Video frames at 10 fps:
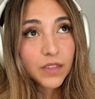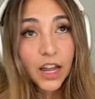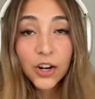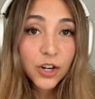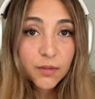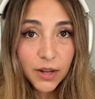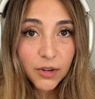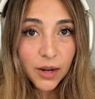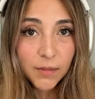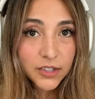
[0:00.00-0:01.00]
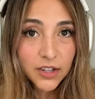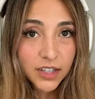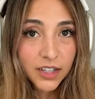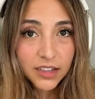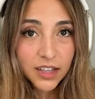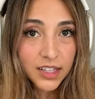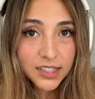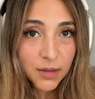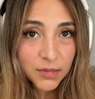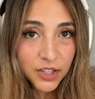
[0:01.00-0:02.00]
I heard my grandpa talking the
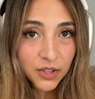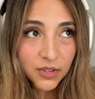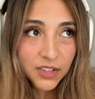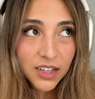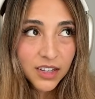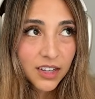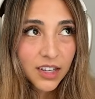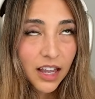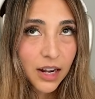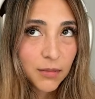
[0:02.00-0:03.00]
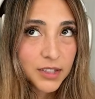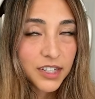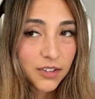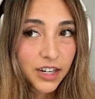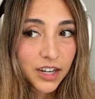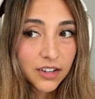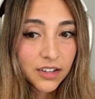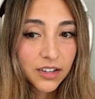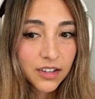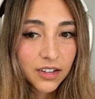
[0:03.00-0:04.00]
last time too. And I'm listening right now.